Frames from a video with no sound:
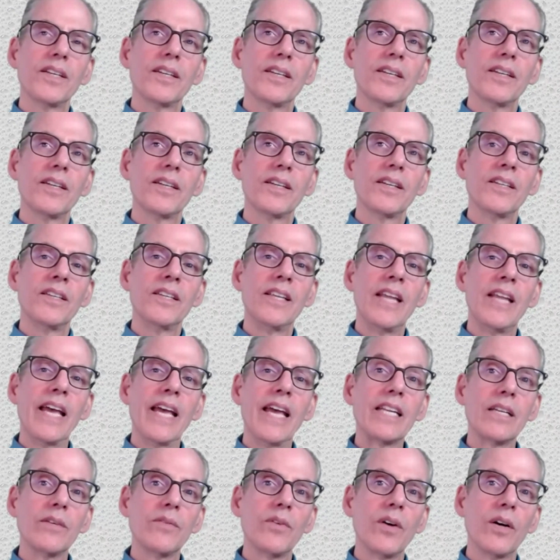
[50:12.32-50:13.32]
a
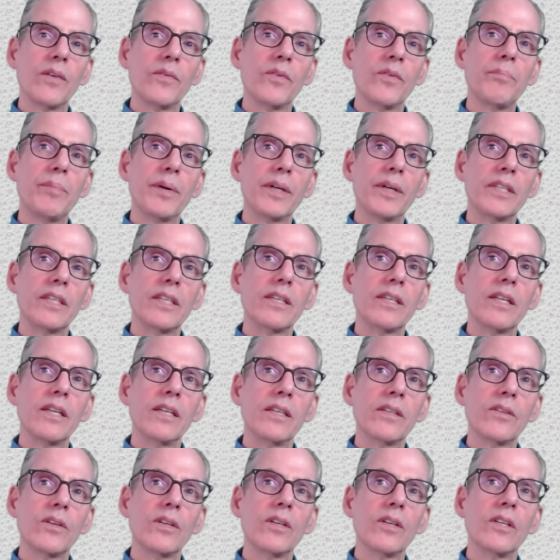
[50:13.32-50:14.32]
negative of it, but it
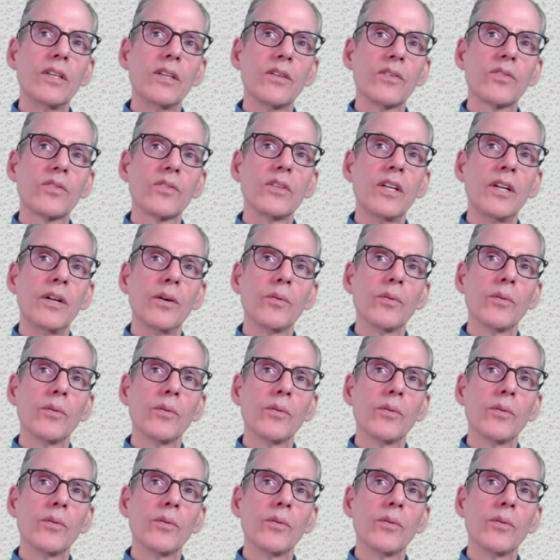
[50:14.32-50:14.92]
is,